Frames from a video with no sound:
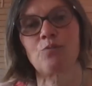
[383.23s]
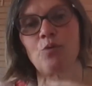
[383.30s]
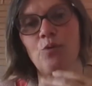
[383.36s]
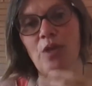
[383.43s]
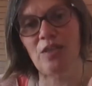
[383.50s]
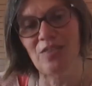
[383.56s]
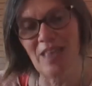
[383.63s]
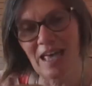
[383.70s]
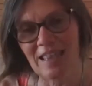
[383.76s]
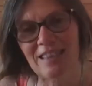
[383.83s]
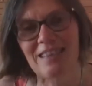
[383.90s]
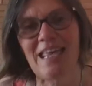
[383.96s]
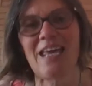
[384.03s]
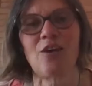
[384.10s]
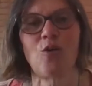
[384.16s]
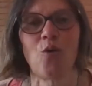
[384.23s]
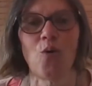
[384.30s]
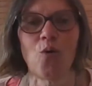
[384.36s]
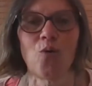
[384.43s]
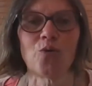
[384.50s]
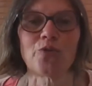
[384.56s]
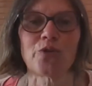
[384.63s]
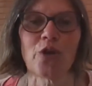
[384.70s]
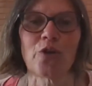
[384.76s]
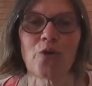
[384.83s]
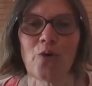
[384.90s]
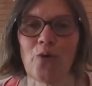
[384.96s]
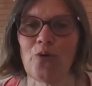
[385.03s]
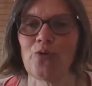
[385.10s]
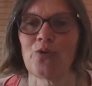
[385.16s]
well then that then also
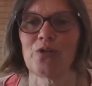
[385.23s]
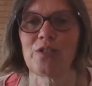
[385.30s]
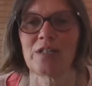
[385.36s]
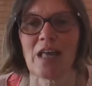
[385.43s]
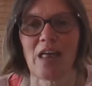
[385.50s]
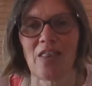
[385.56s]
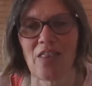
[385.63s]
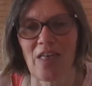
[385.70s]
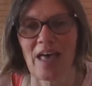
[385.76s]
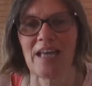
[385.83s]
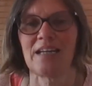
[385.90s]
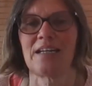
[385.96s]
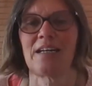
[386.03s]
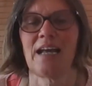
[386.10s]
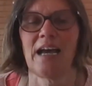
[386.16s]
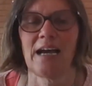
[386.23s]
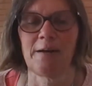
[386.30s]
causes that